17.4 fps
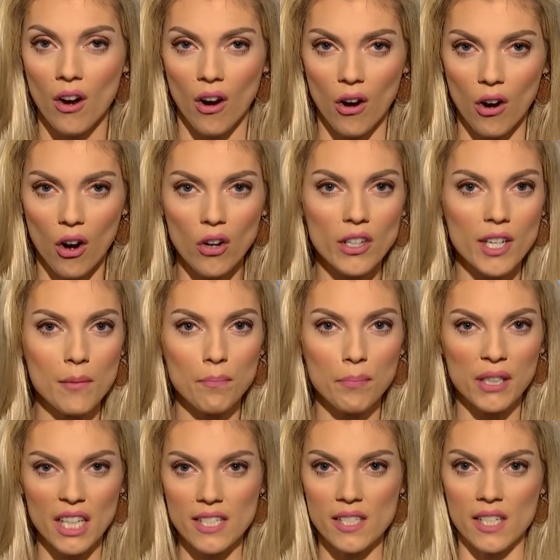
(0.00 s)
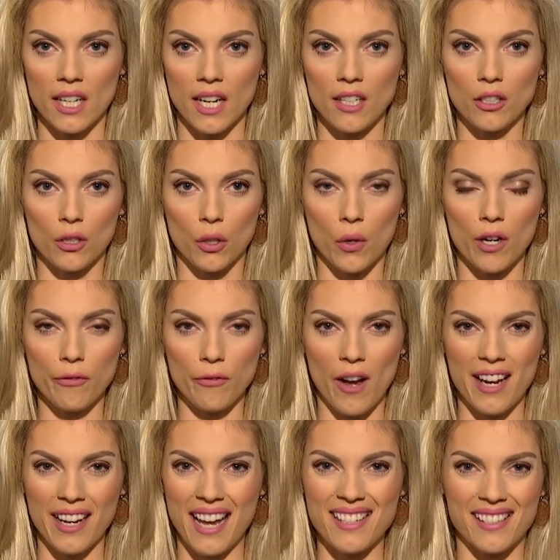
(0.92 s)
all complicit in
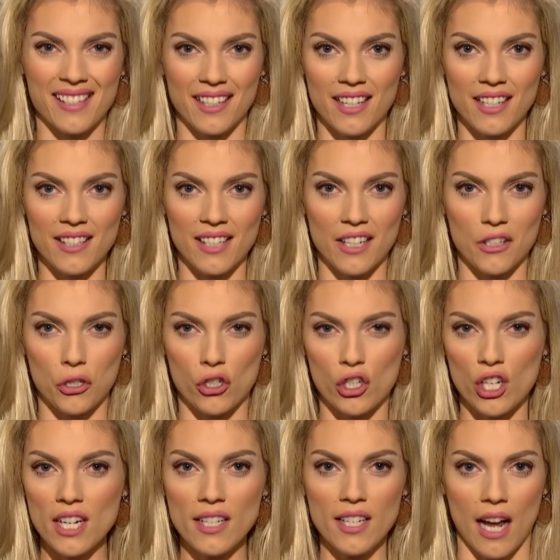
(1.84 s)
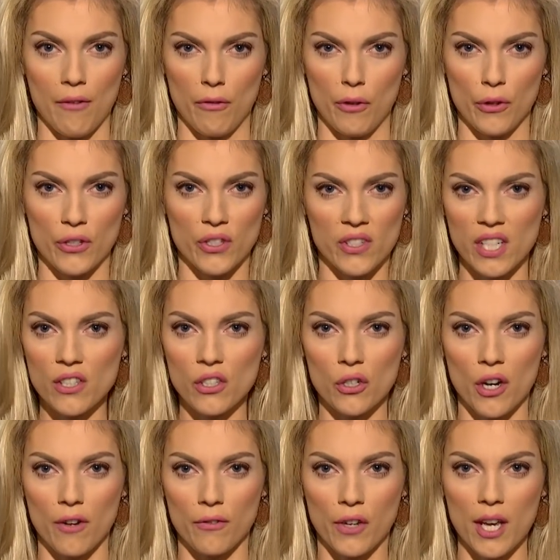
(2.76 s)
glorifying a sadistic she devil, the
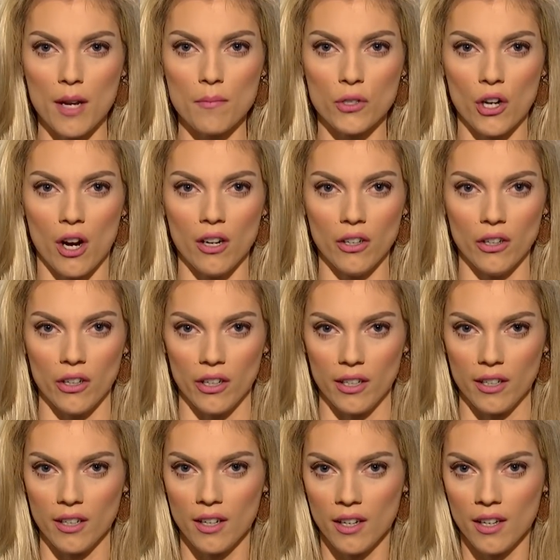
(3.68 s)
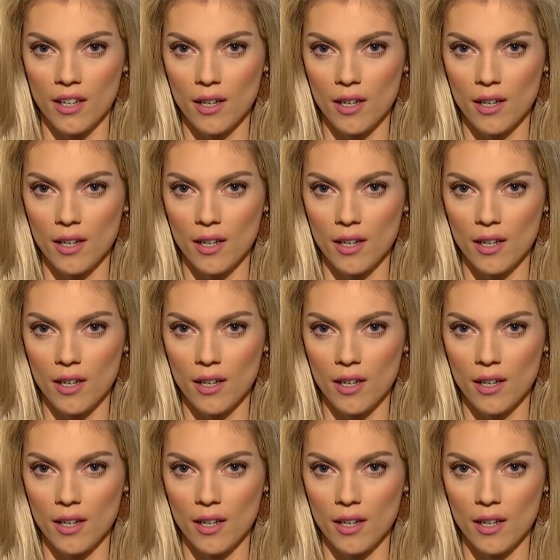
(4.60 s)
sister of Kim Jong un